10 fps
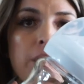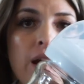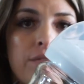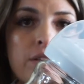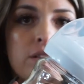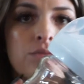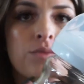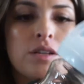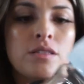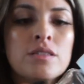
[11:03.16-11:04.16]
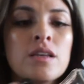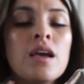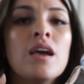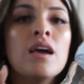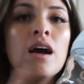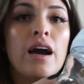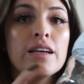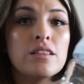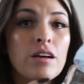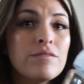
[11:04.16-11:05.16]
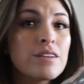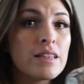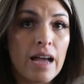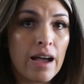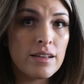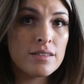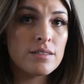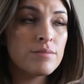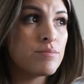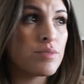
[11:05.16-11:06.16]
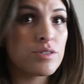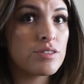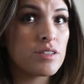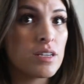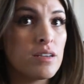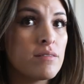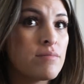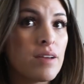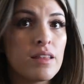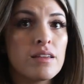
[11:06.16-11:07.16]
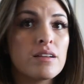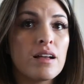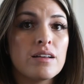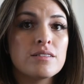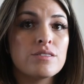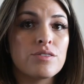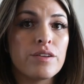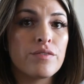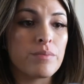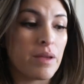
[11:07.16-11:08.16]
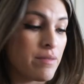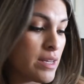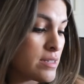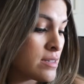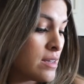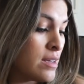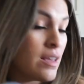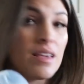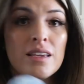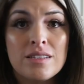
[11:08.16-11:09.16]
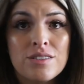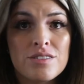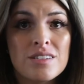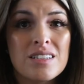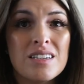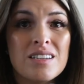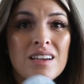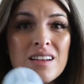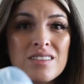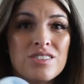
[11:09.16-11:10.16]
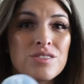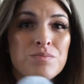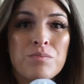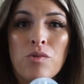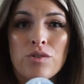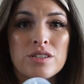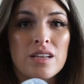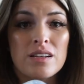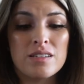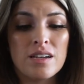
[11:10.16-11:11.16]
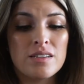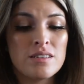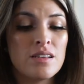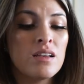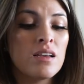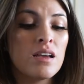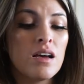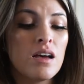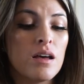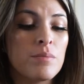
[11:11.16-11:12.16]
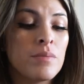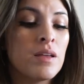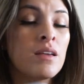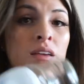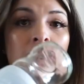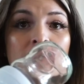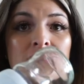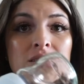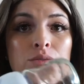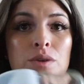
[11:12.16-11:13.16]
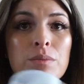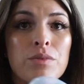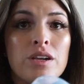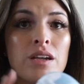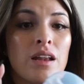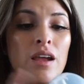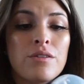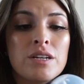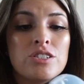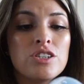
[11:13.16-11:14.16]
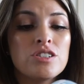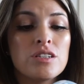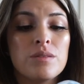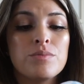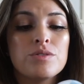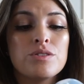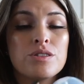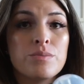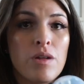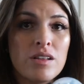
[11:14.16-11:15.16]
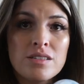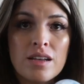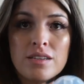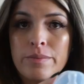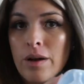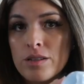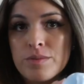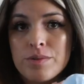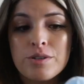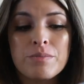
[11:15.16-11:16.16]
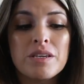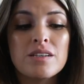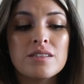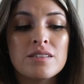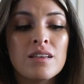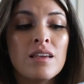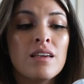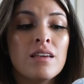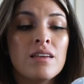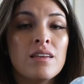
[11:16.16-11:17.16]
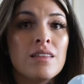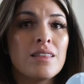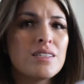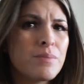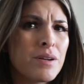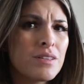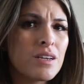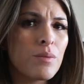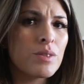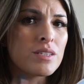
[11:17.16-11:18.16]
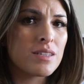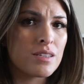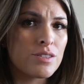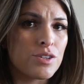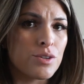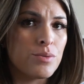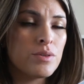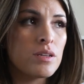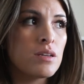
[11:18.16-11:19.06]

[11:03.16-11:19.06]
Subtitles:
Avent ones. I love glass, personally. I think glass is great for babies. Easier to clean, and it's just more sanitized. And this is the one I'm bringing, and I already changed the nipple to the smallest size possible because these apparently come with the size 2